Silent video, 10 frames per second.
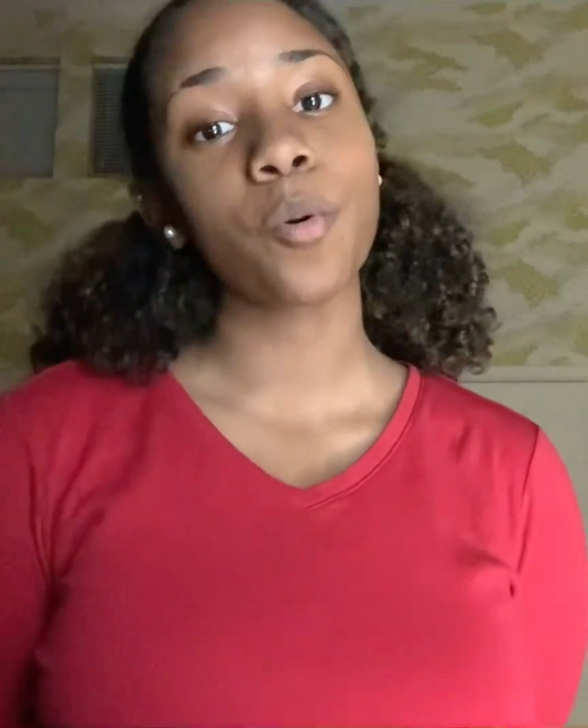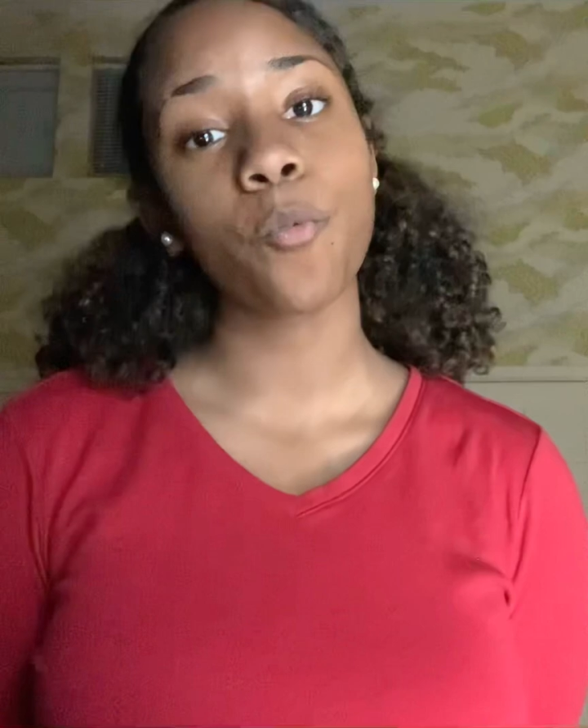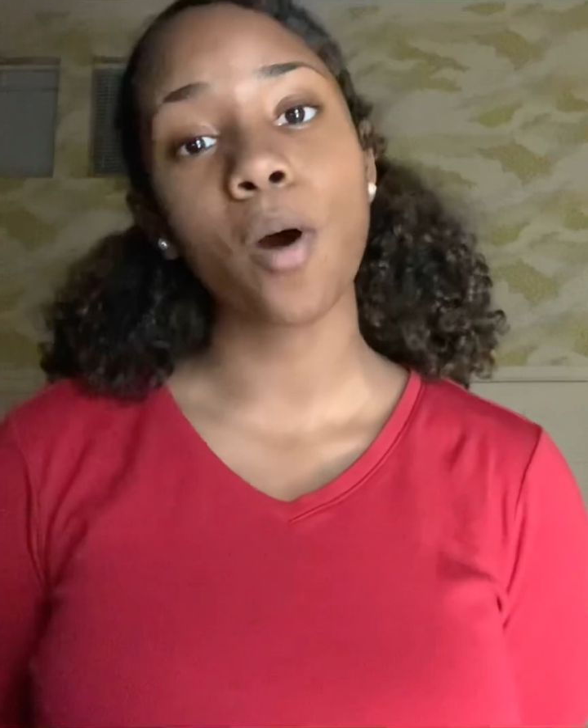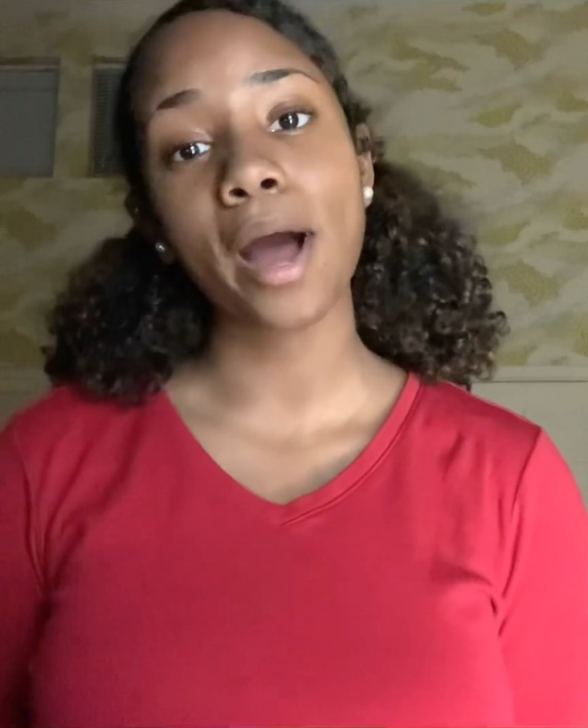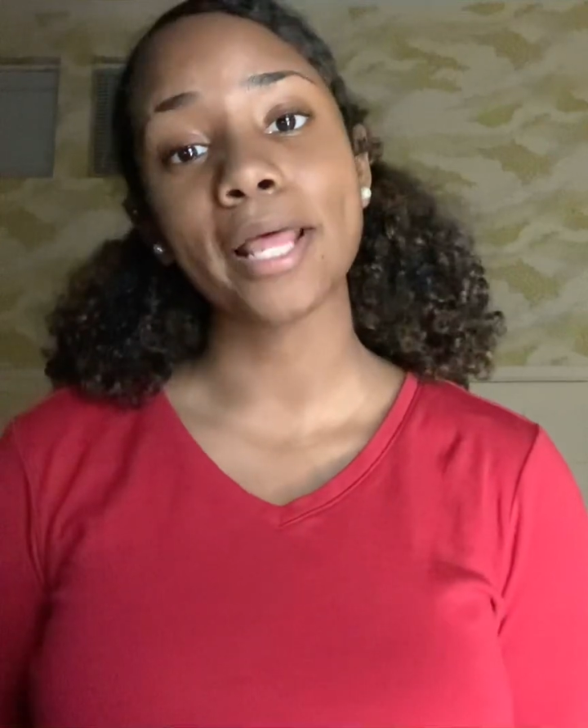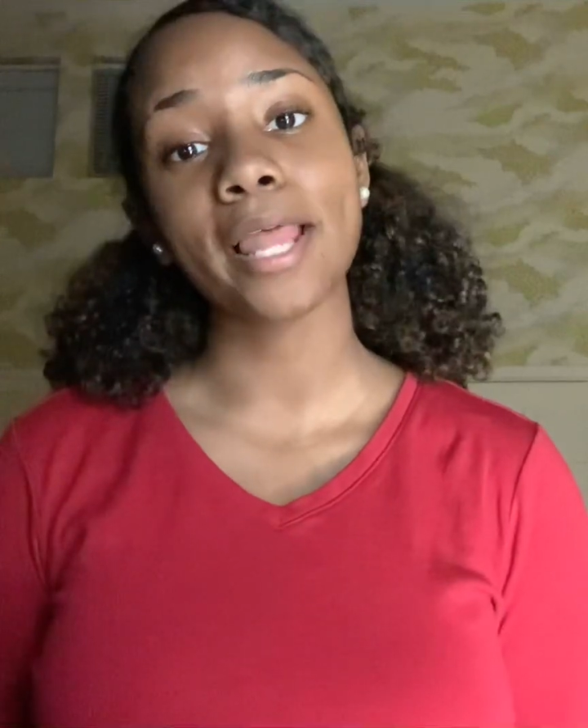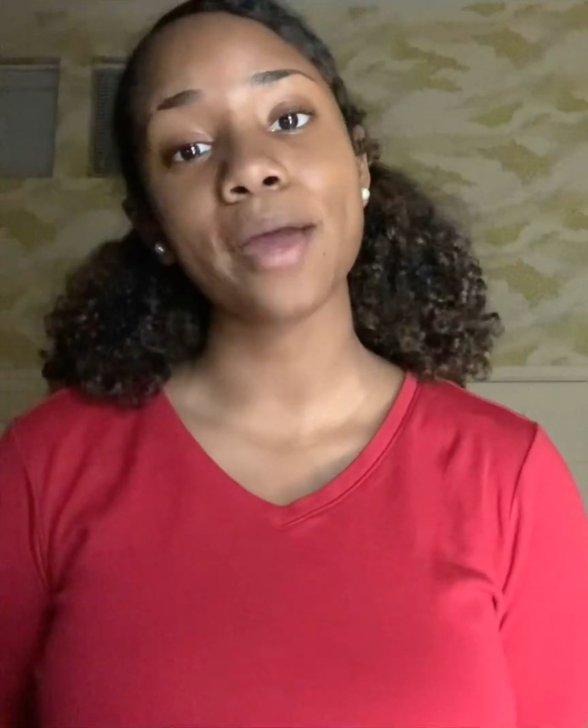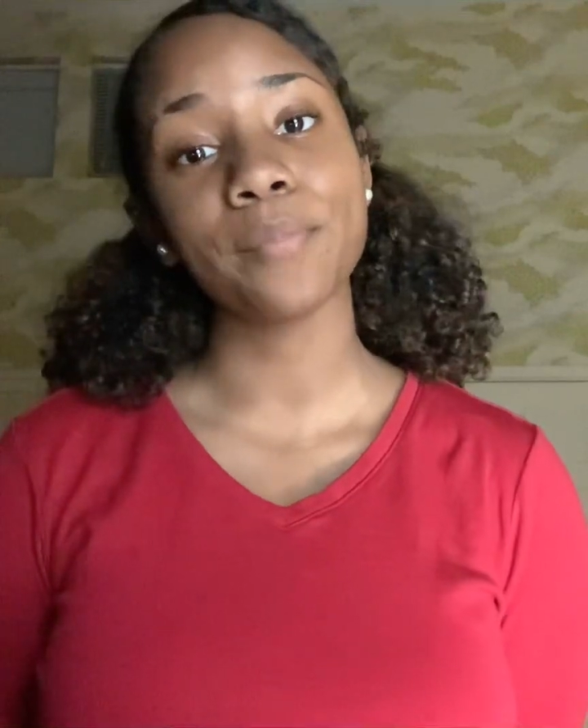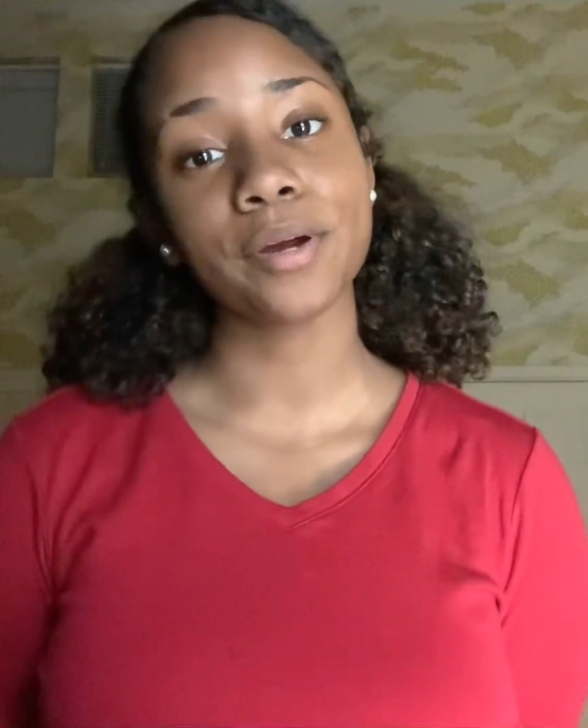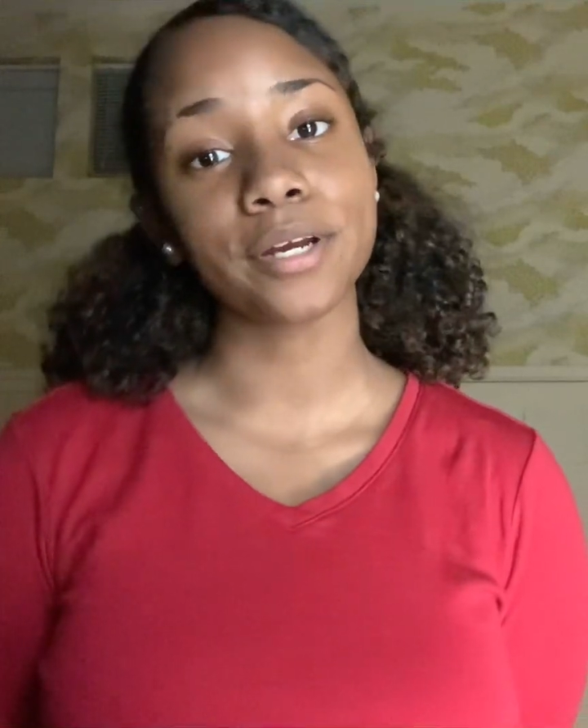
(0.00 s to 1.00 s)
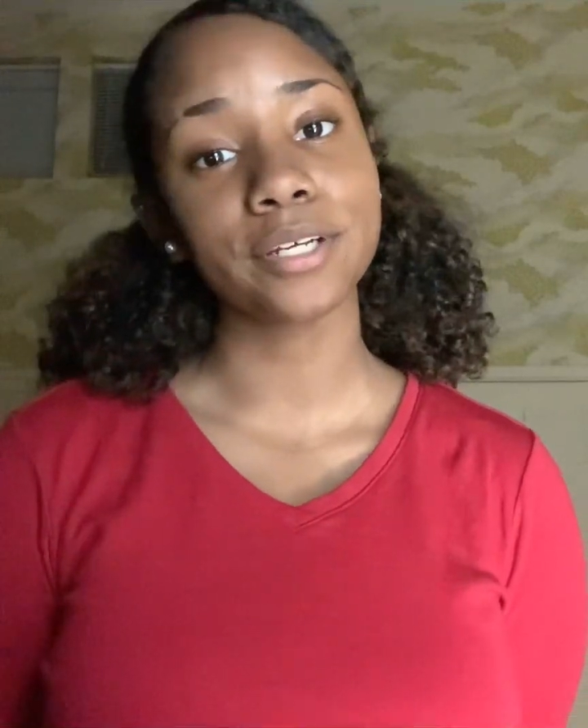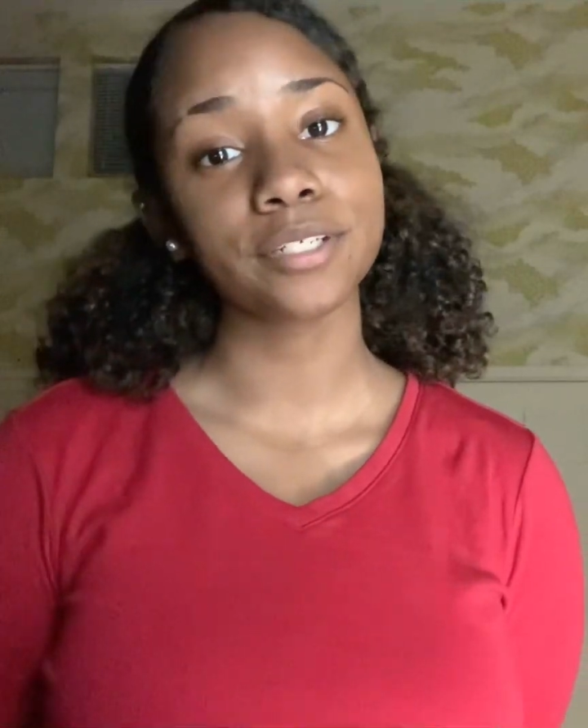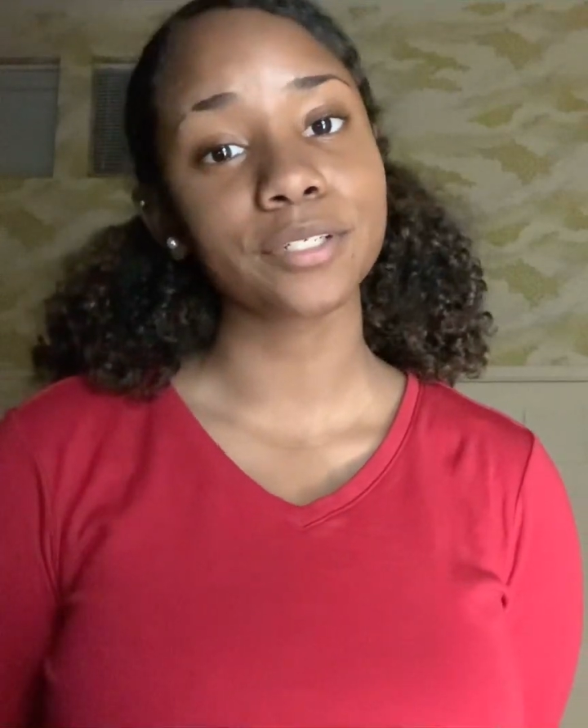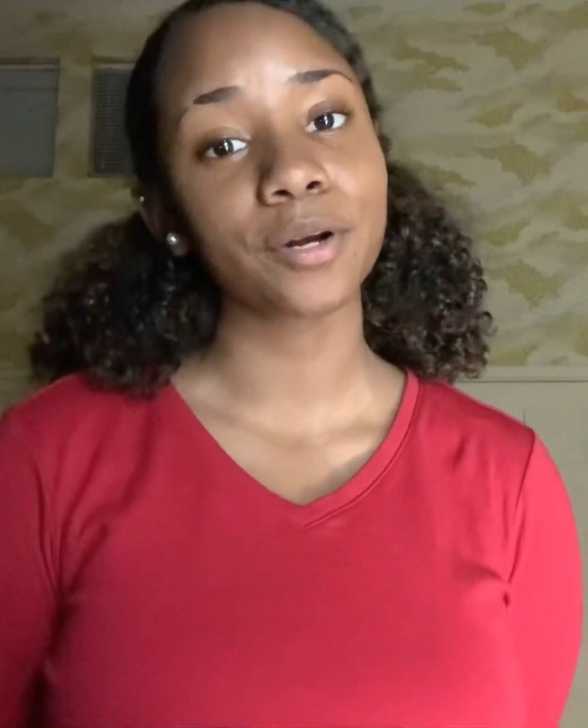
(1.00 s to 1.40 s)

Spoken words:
why libraries